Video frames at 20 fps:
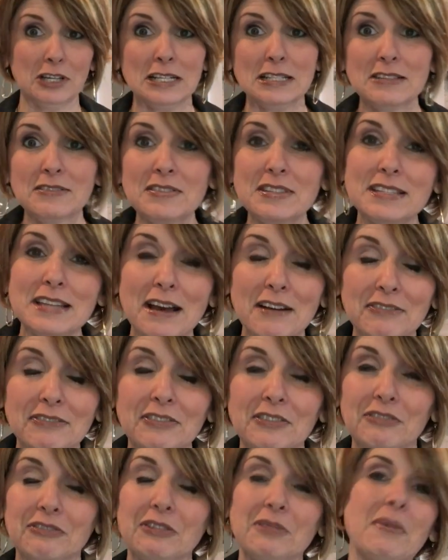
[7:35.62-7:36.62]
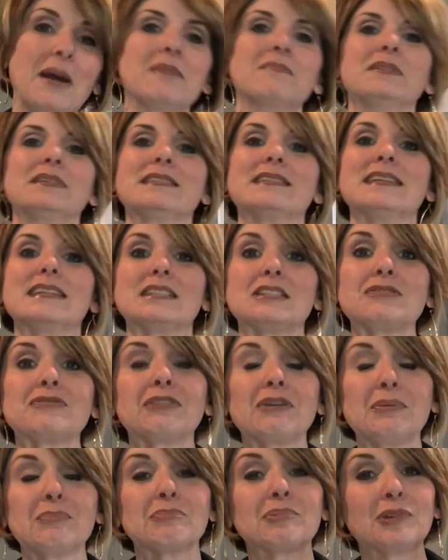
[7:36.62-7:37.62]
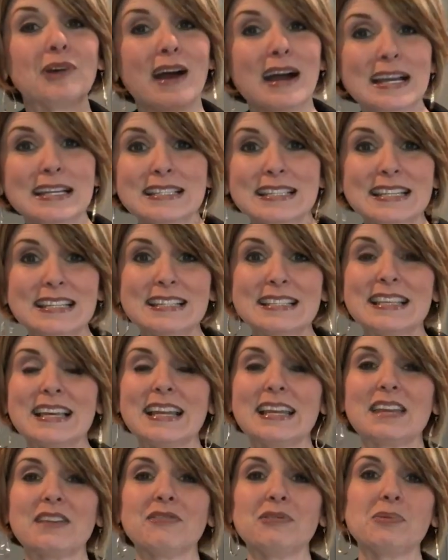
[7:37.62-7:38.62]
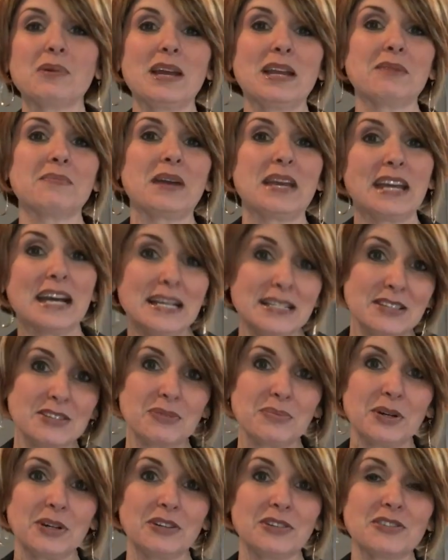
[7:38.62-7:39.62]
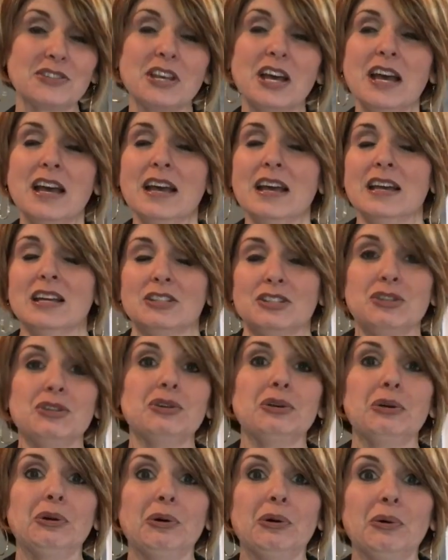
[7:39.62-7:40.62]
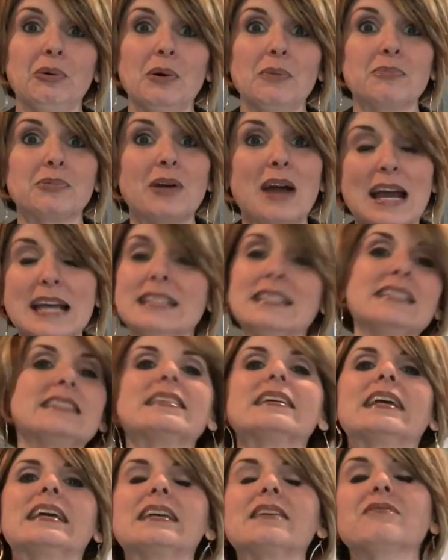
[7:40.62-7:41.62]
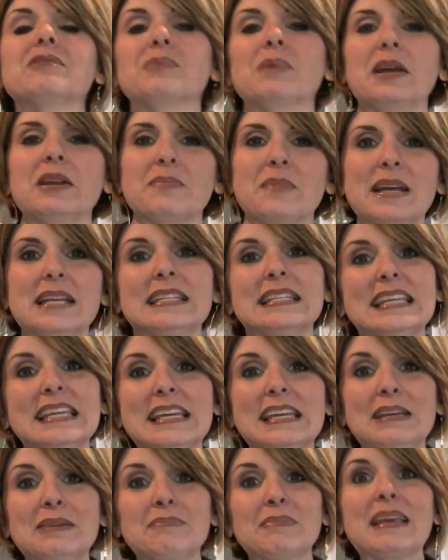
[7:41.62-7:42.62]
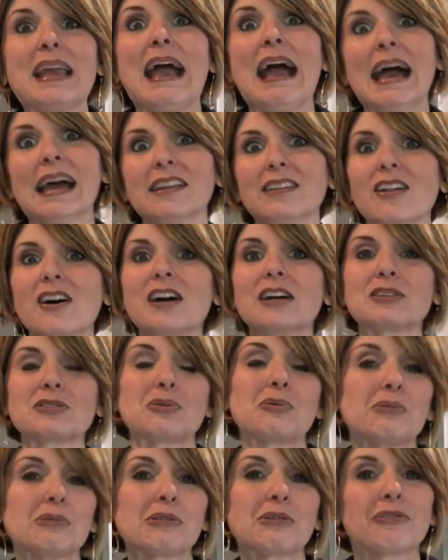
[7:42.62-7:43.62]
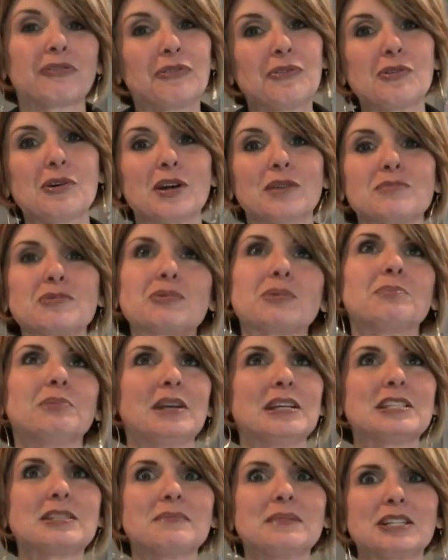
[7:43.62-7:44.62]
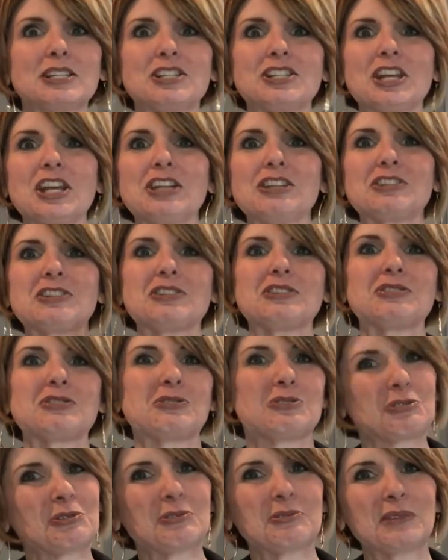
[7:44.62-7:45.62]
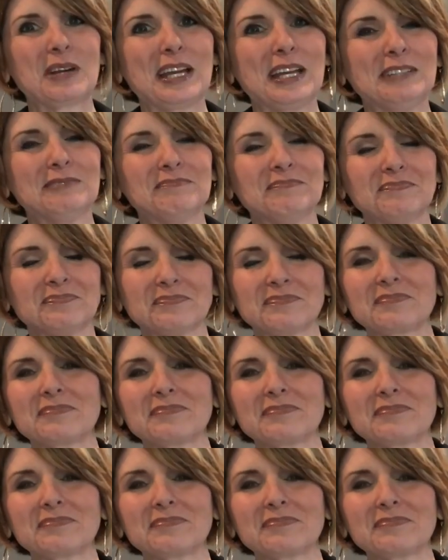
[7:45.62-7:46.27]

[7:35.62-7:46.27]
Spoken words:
lots of stuff for my business, from prizes that I give away to my customers to prizes that I give away to my team, catalogs, order forms, replacement exchanges, jewelry.